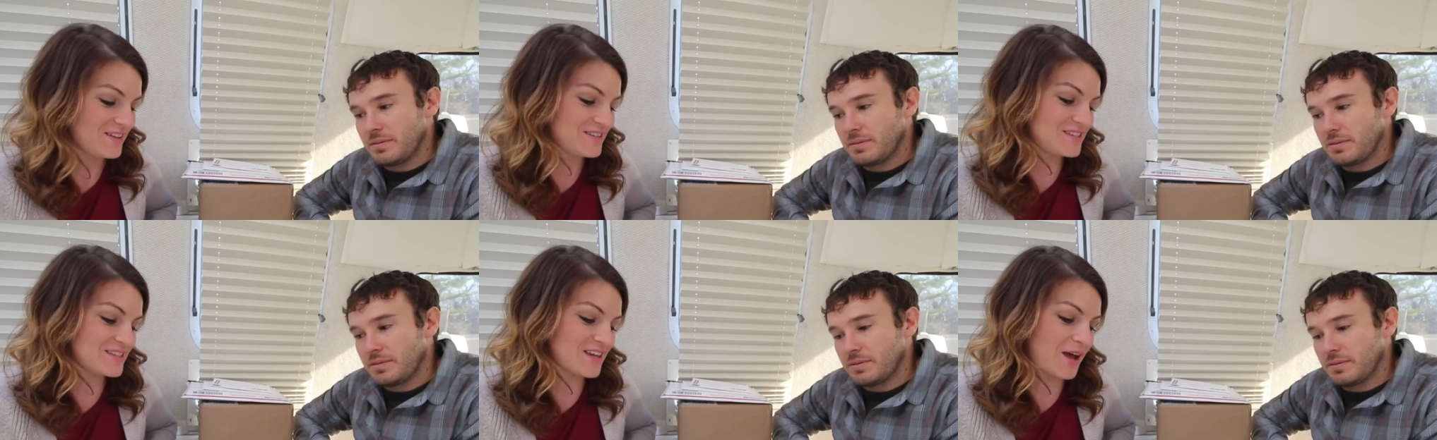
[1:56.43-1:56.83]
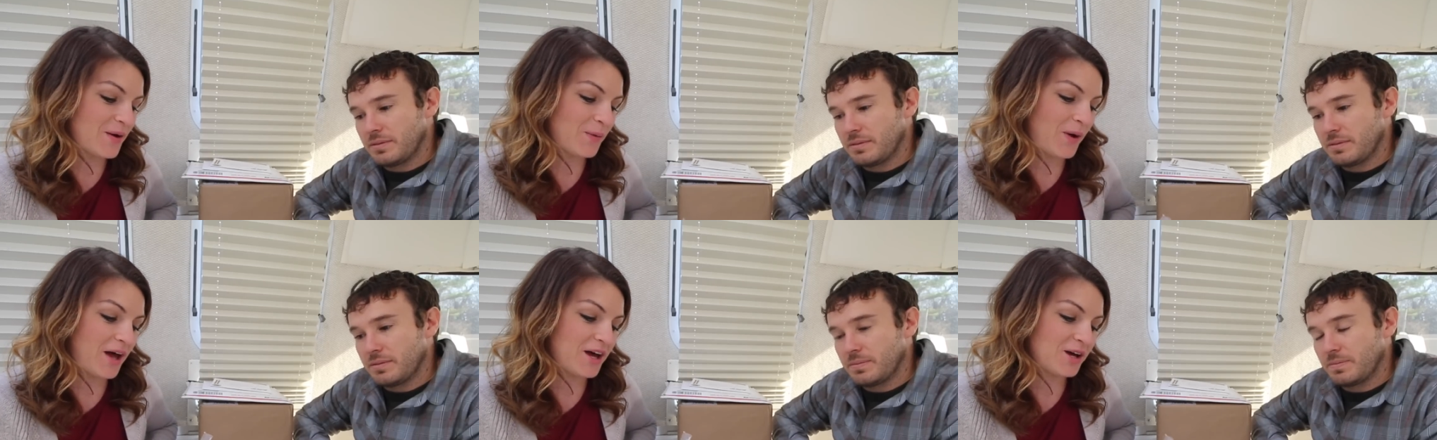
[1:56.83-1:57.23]

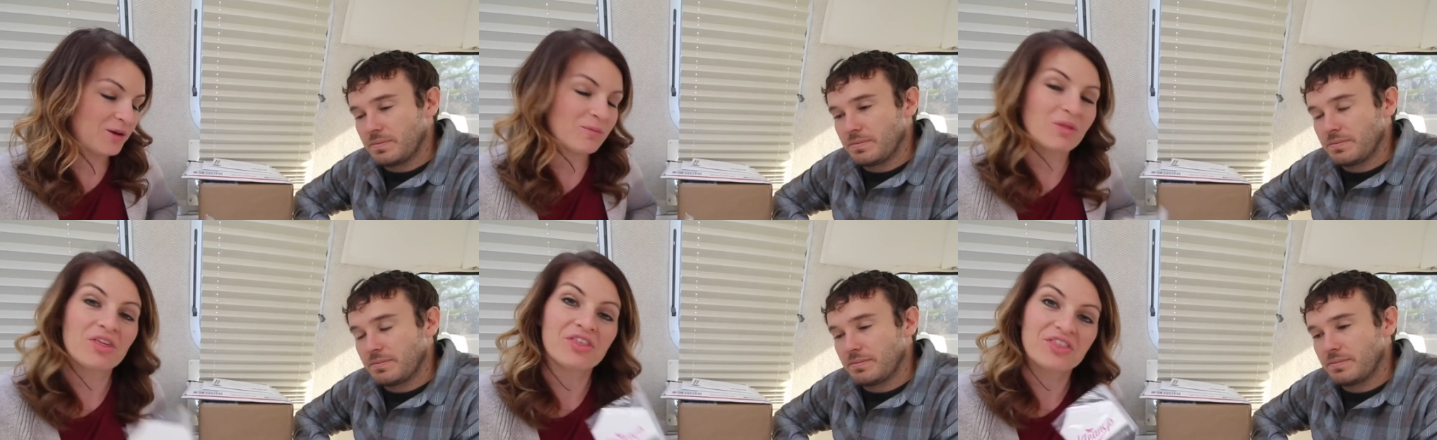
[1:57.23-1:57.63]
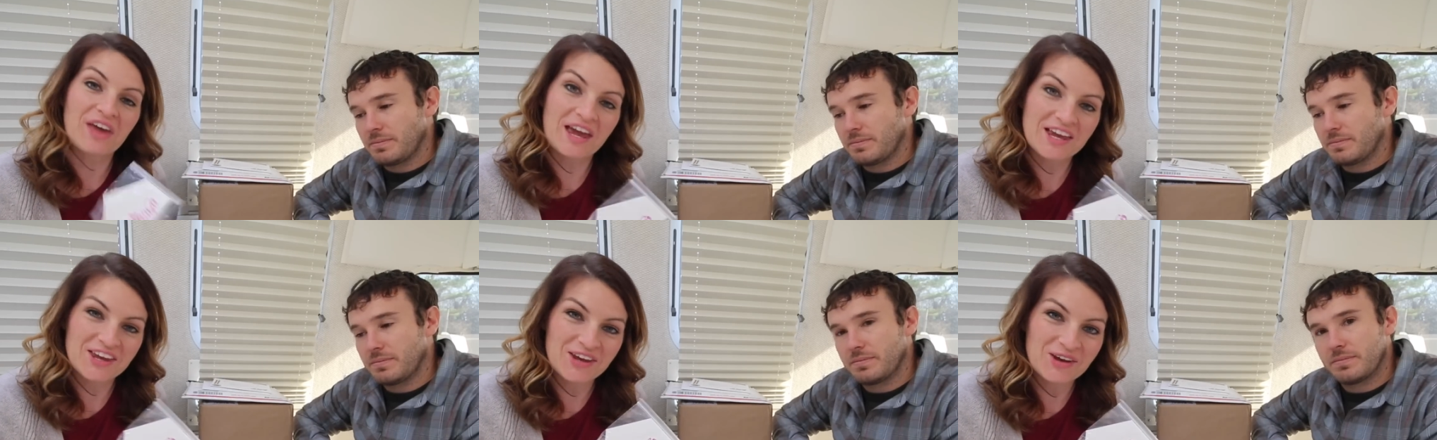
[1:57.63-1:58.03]
Speaker 1: So
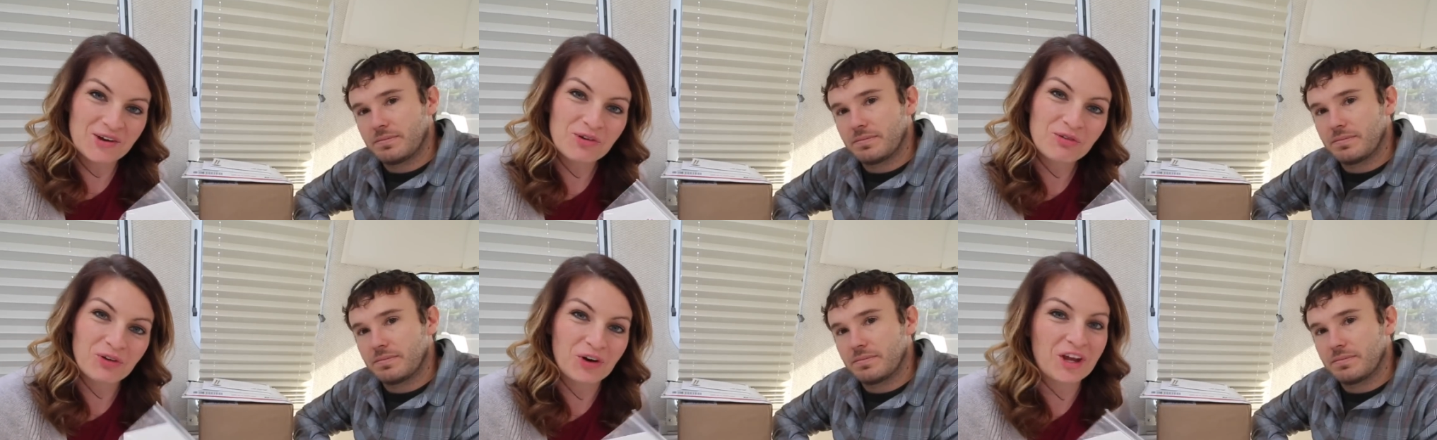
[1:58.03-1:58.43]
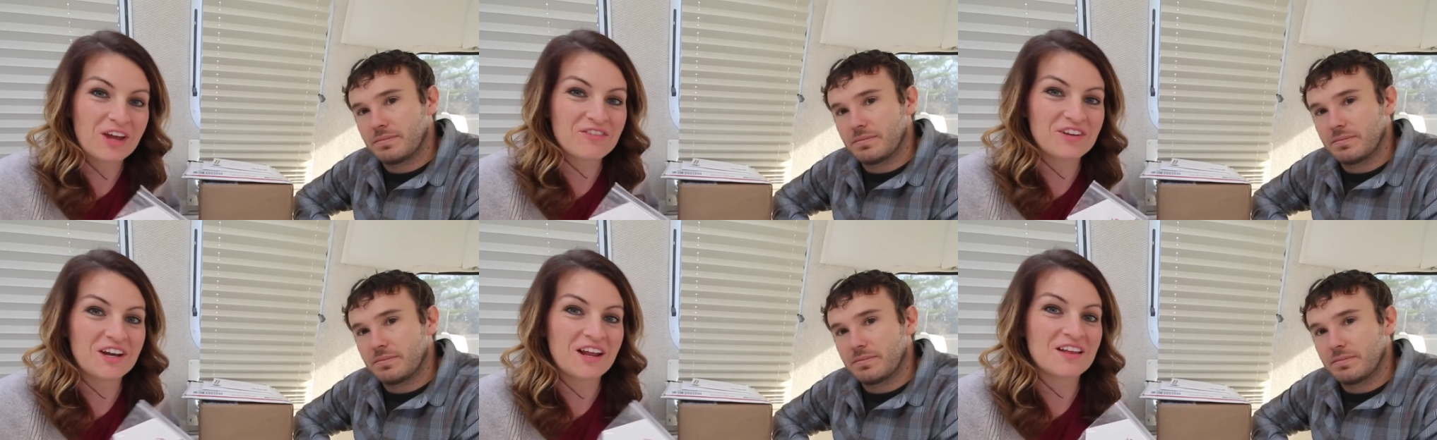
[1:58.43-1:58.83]
thank you for
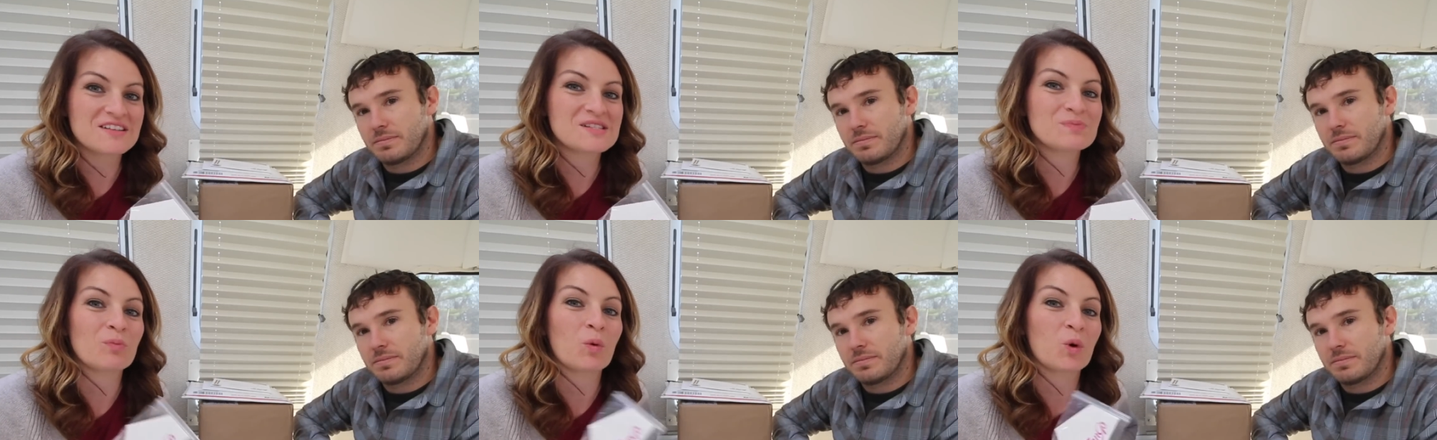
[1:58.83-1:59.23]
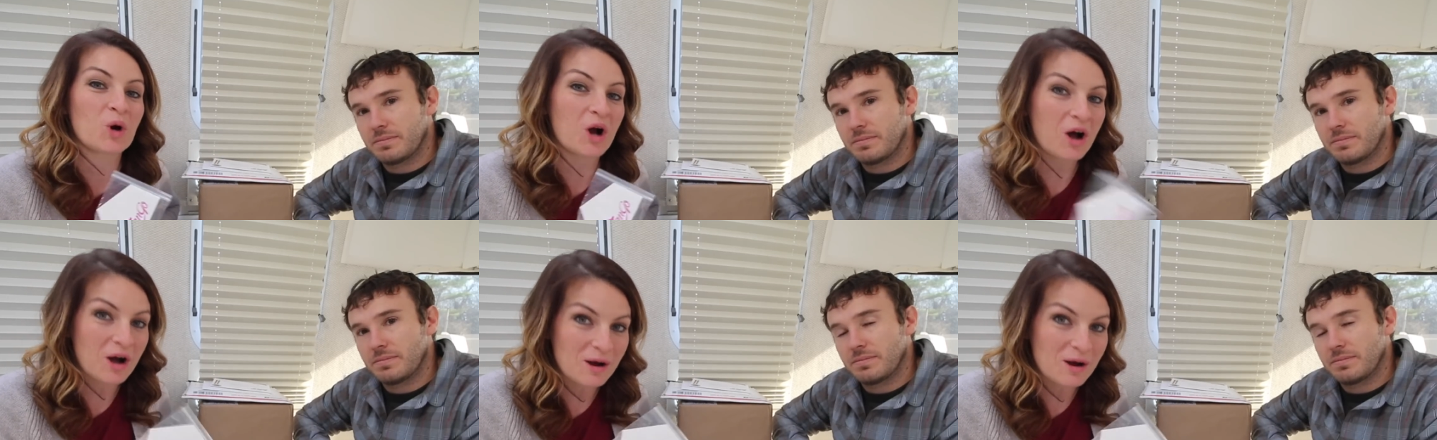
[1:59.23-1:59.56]
giving us more